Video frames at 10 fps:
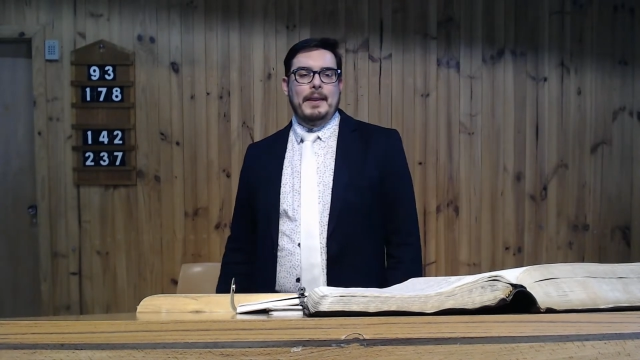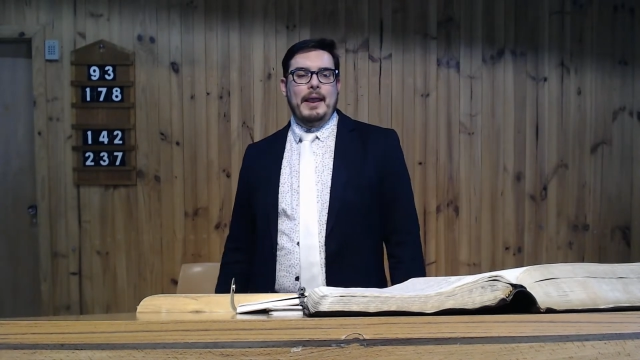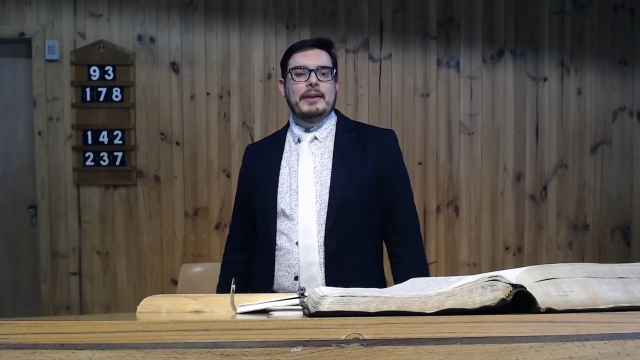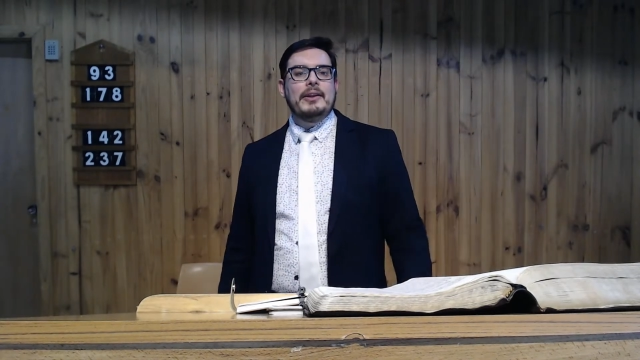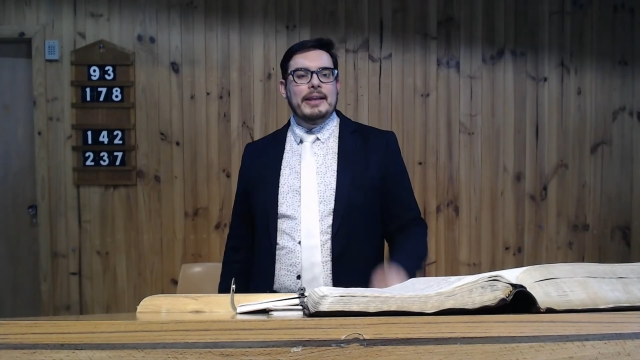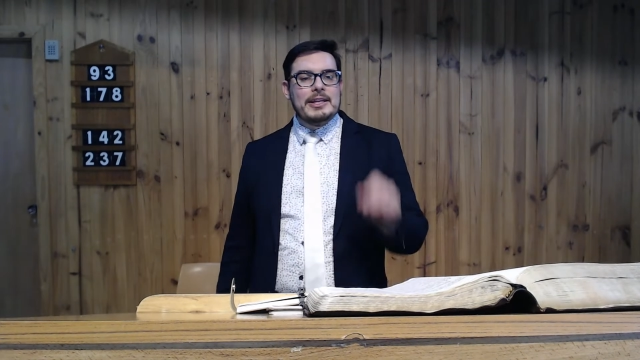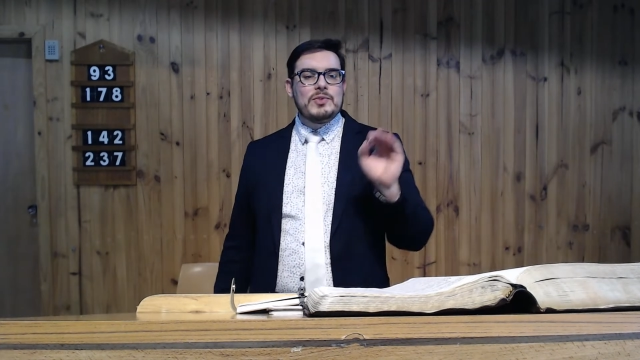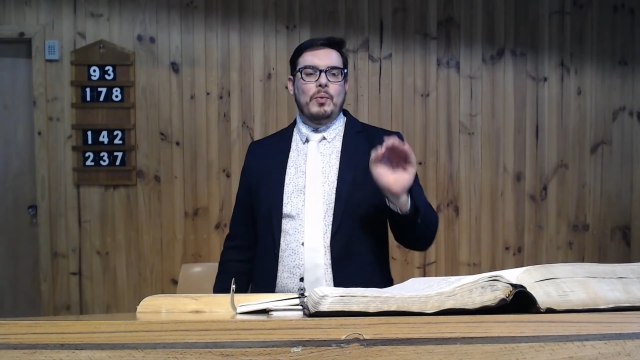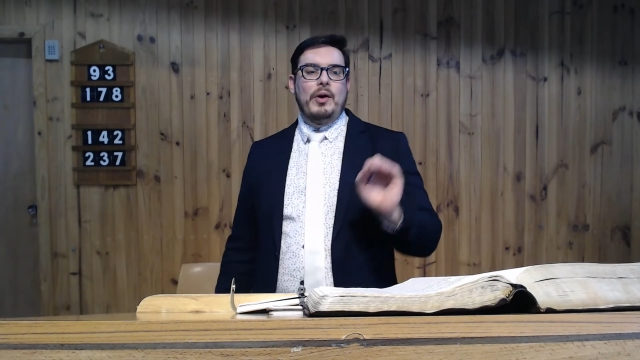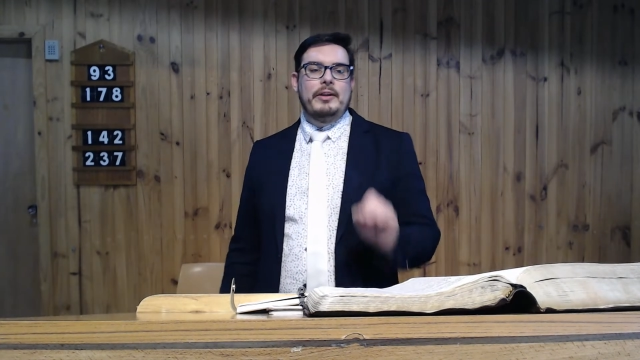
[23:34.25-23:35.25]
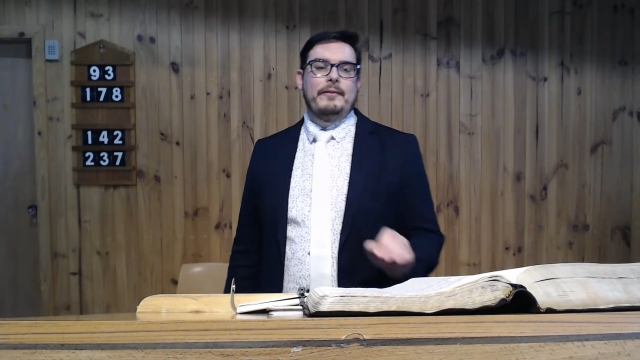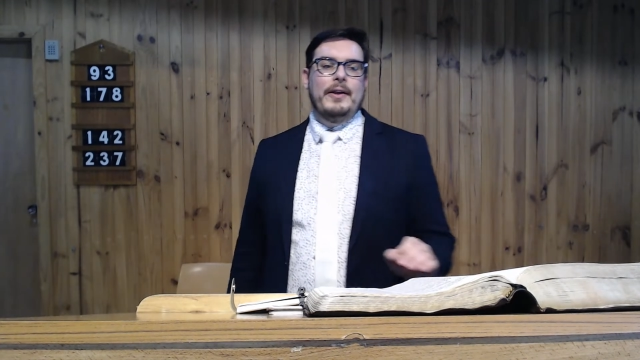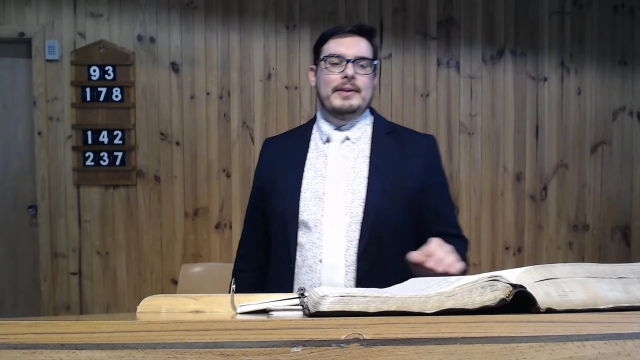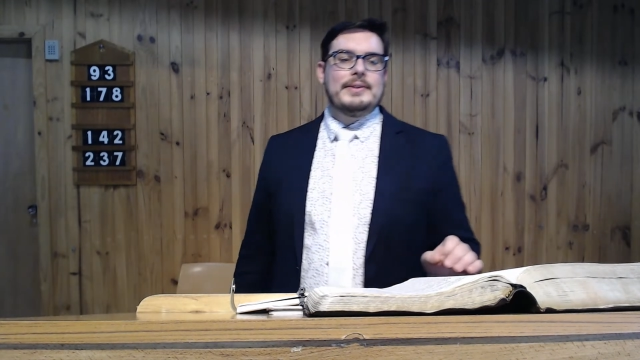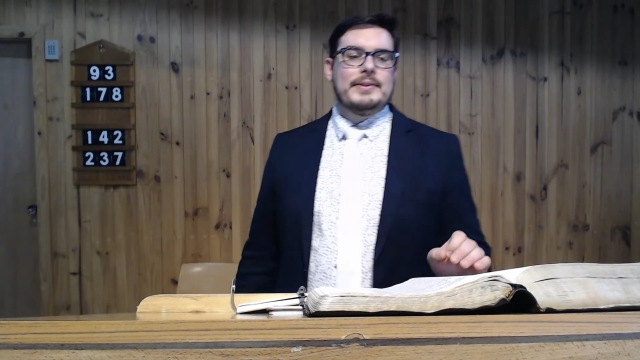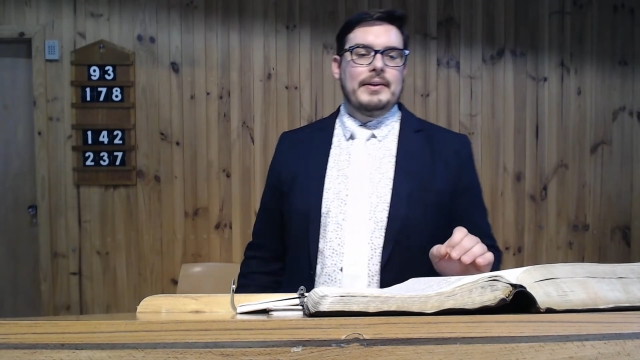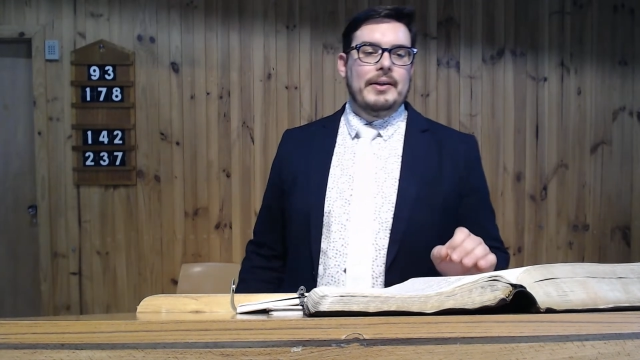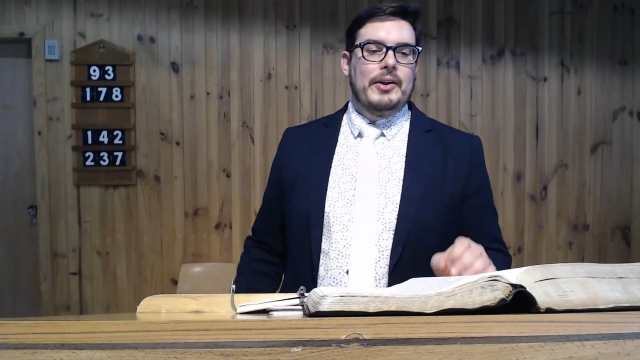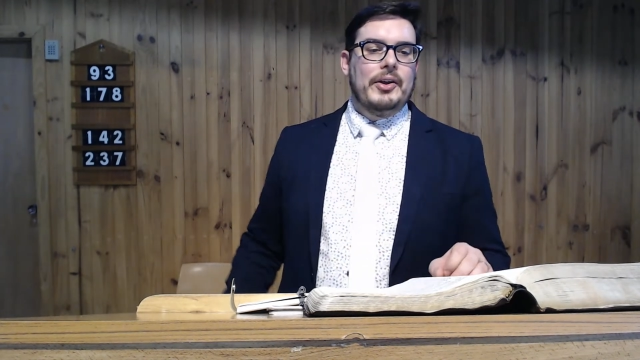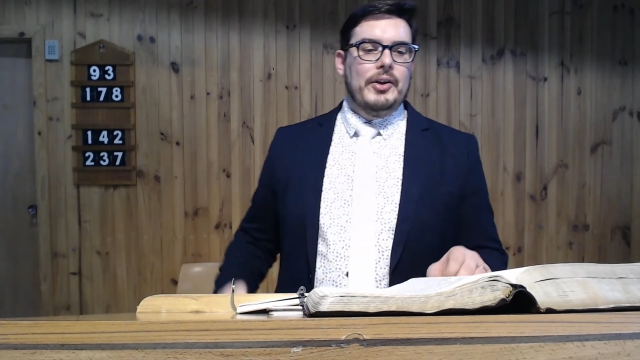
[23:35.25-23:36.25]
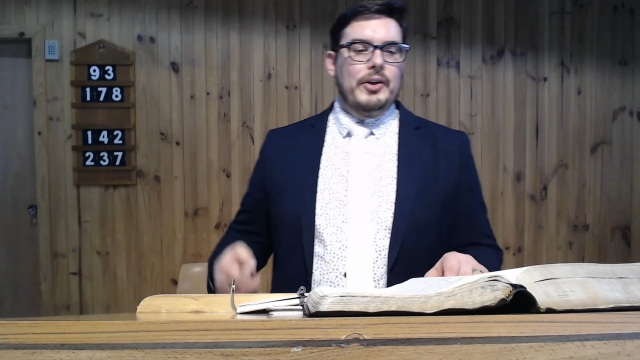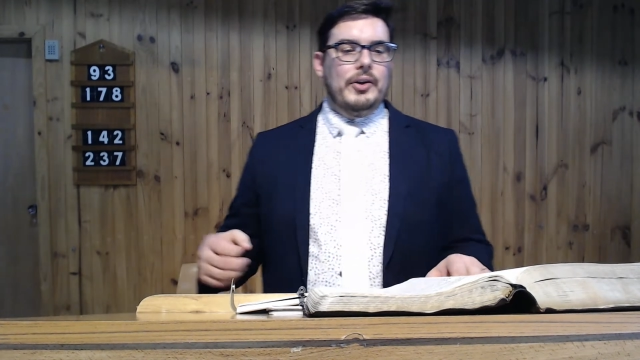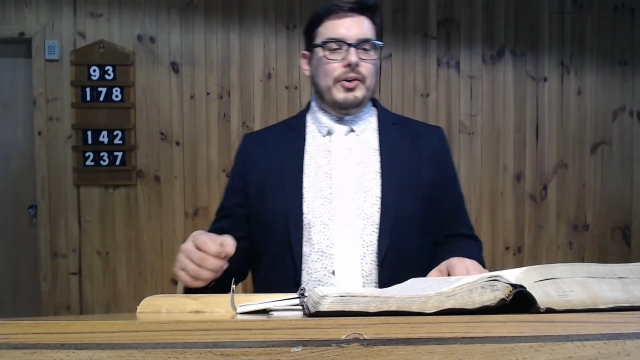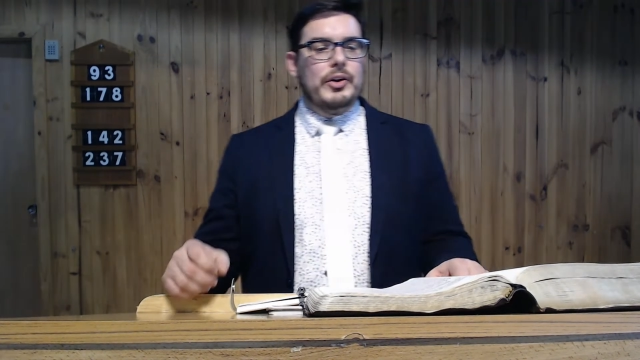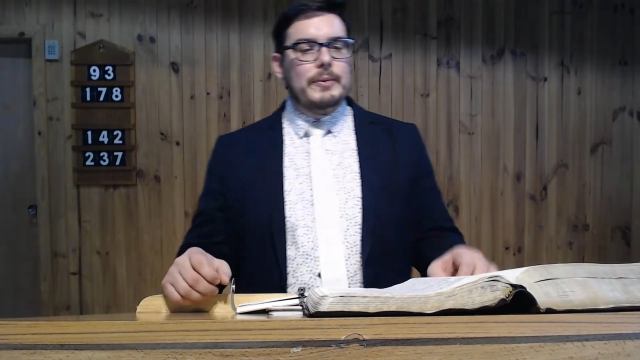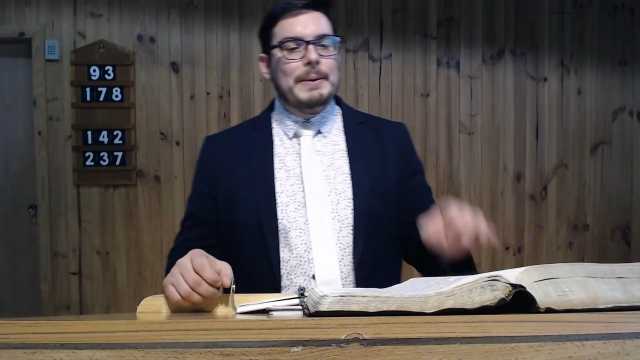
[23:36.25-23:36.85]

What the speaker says: And each one of us could